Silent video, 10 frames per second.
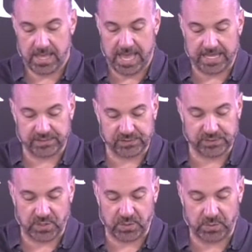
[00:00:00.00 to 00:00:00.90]
And
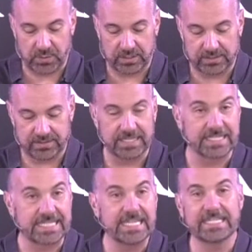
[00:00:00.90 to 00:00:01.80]
so the
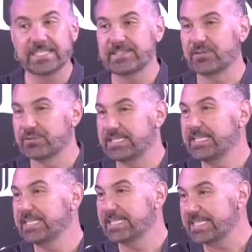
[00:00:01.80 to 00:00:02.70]
attendants that are
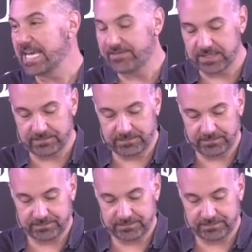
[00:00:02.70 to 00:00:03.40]
attending to David,